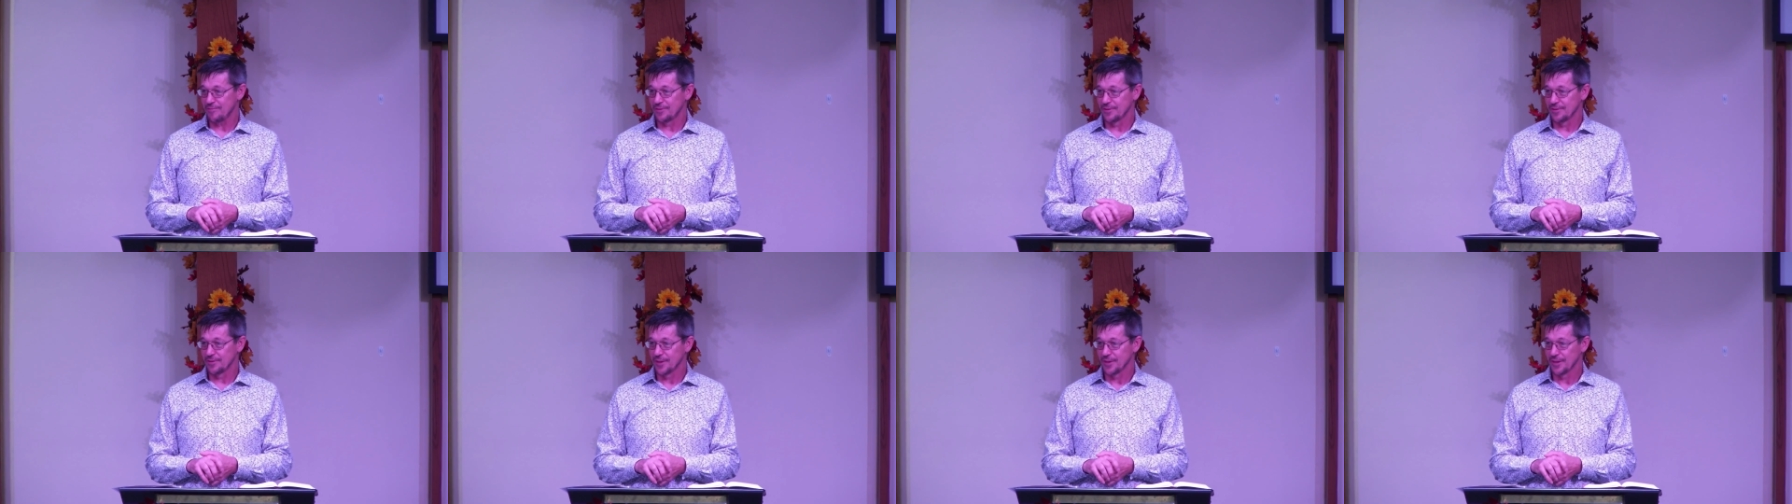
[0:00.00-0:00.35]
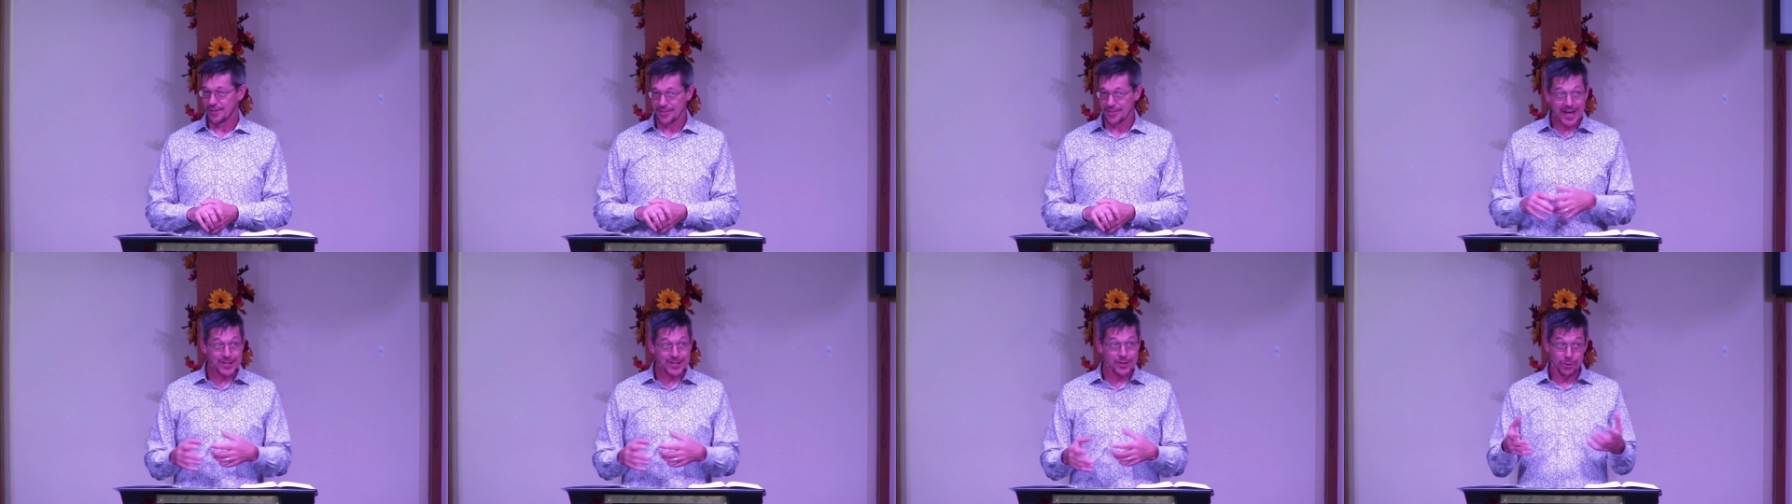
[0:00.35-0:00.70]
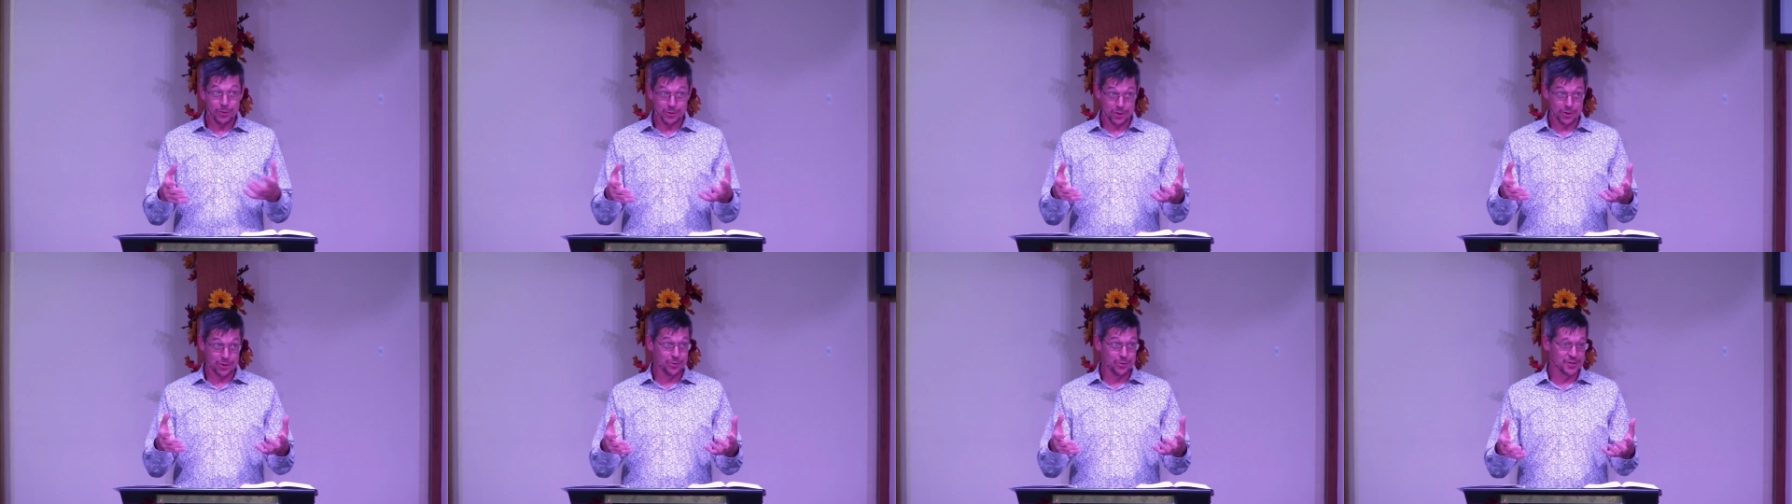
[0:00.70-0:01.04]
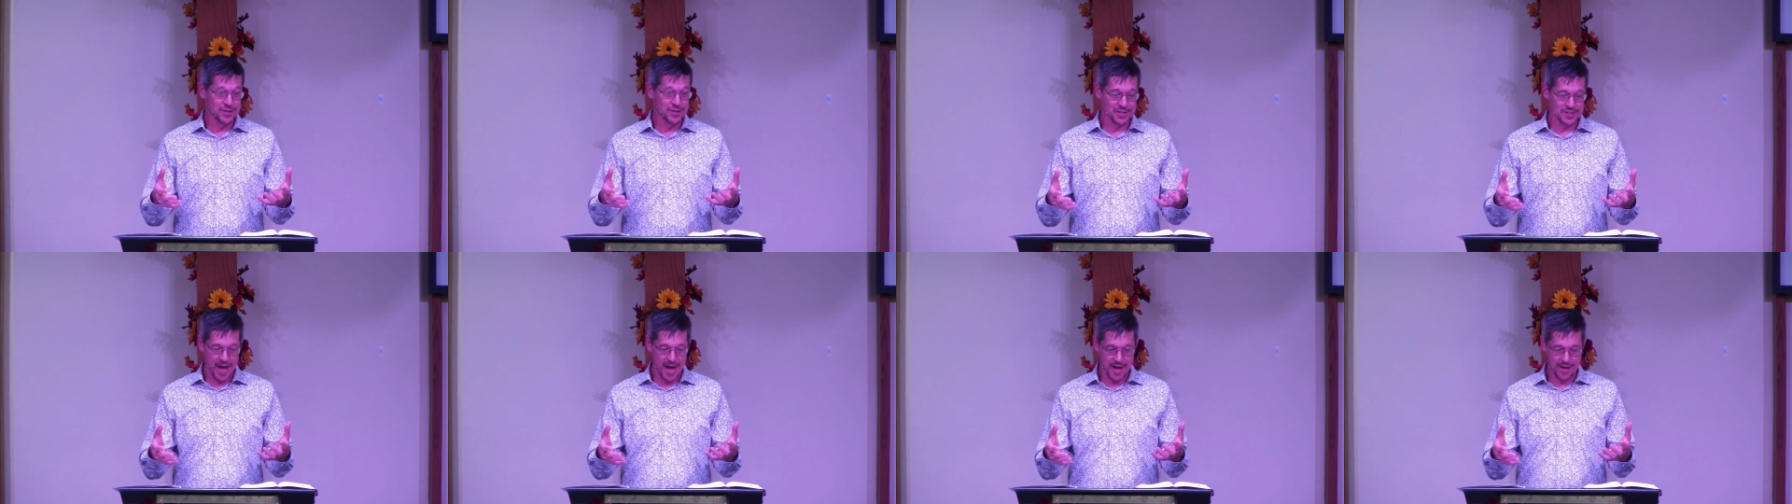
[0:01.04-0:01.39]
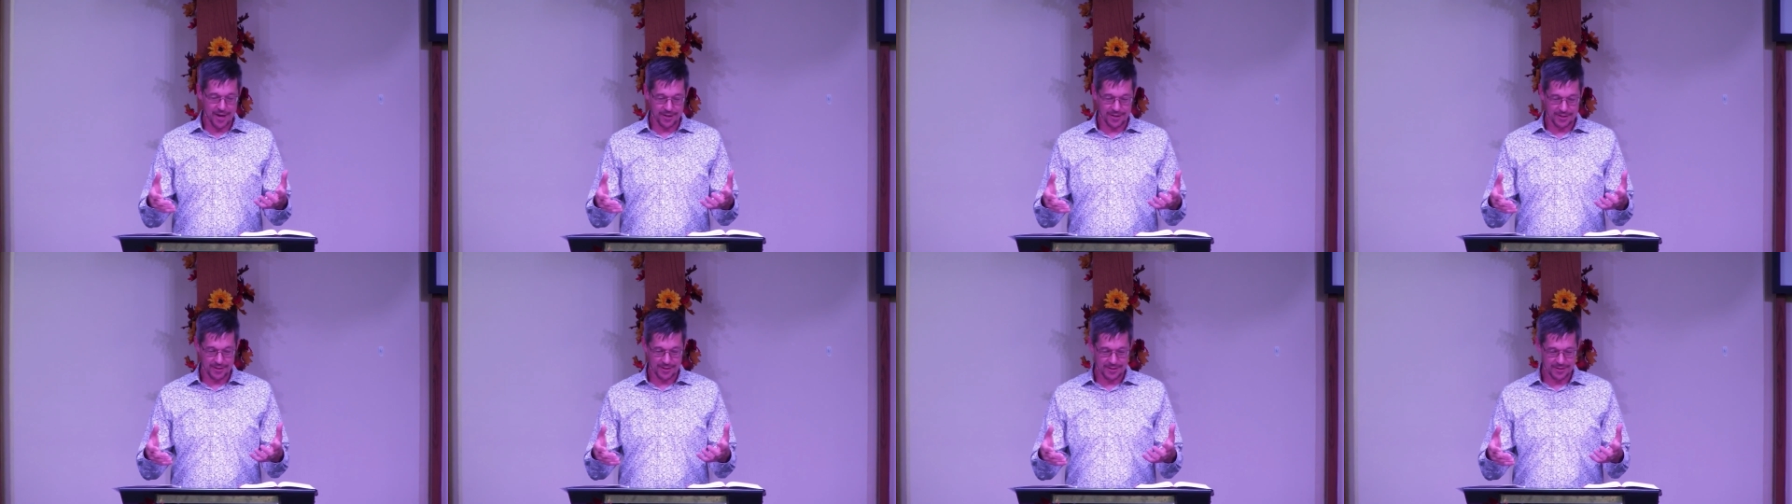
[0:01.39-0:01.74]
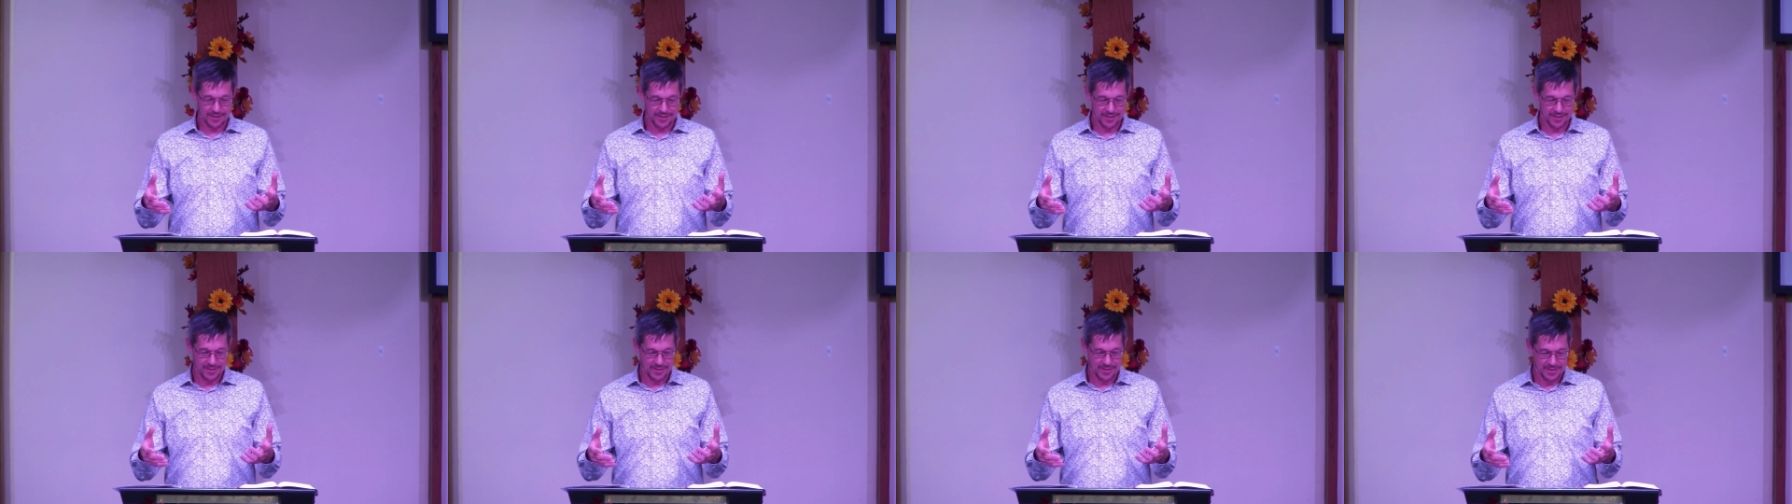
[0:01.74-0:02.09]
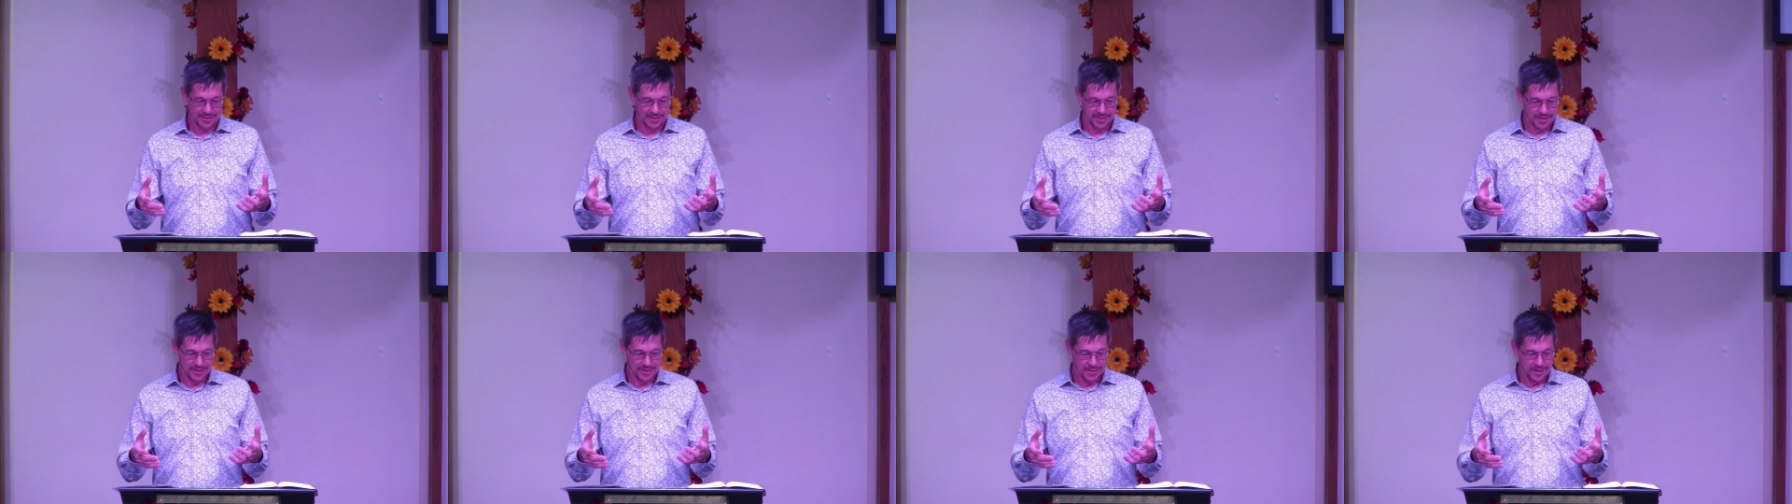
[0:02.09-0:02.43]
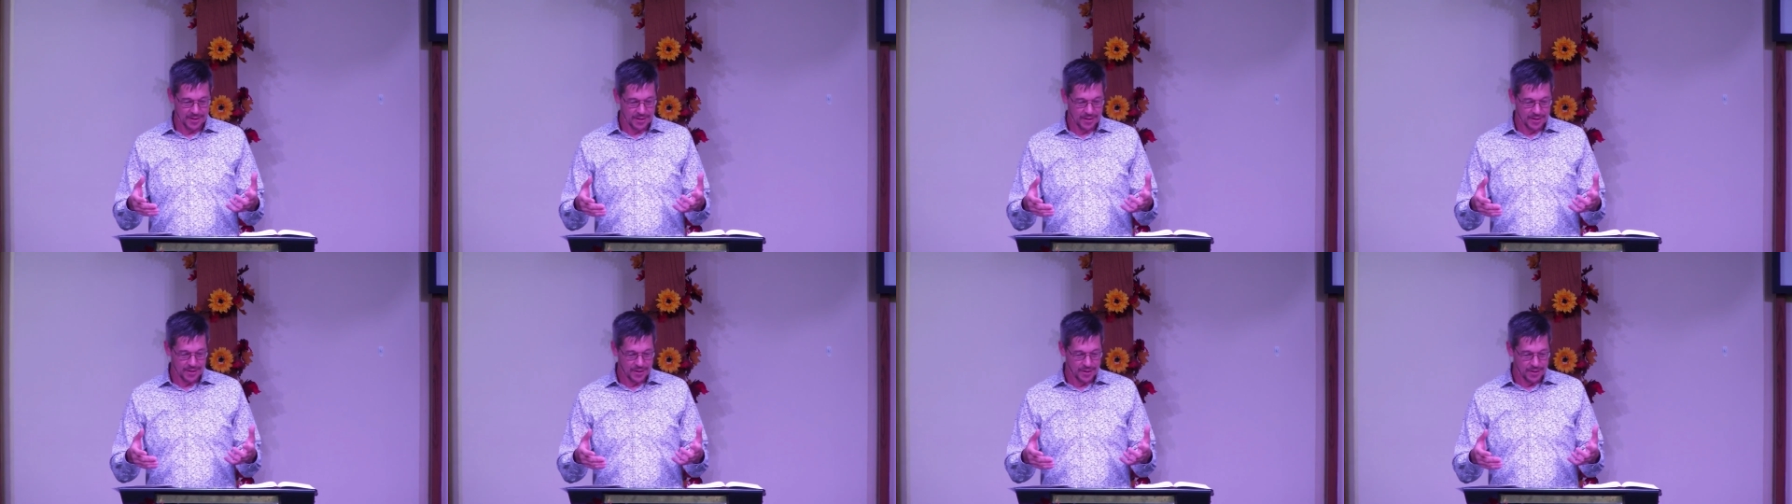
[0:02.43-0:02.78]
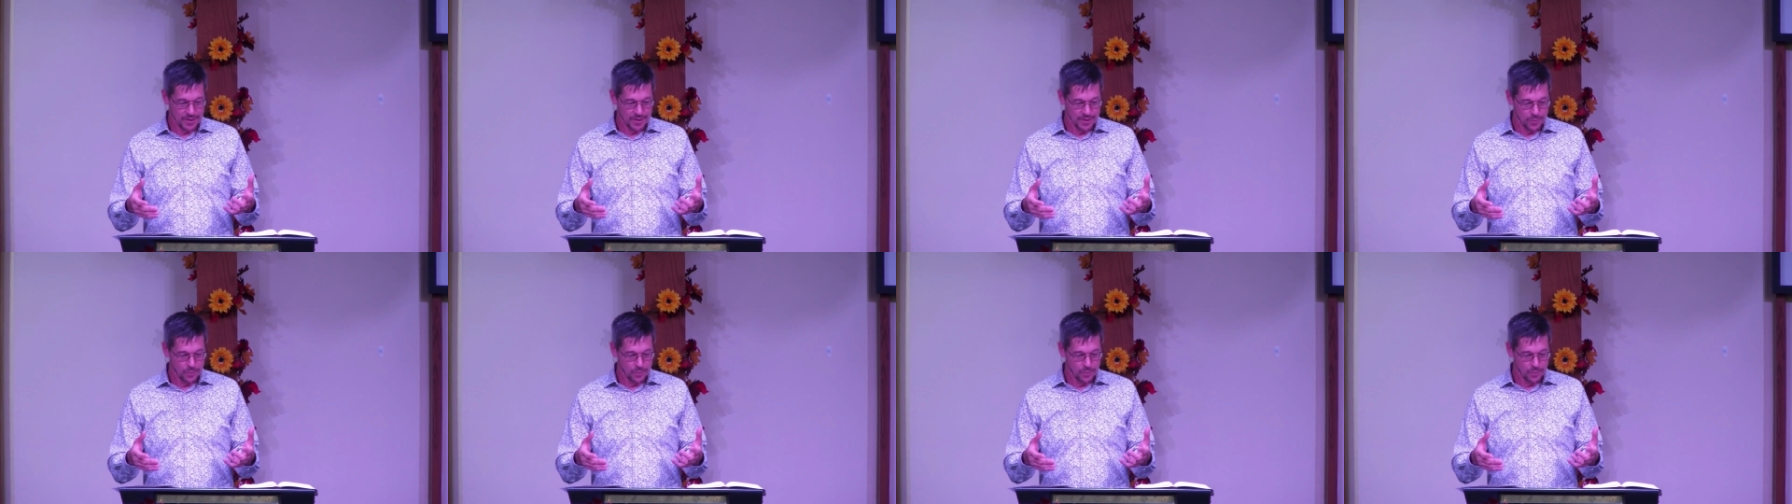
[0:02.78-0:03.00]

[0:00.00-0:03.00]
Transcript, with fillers: that's what you desire. What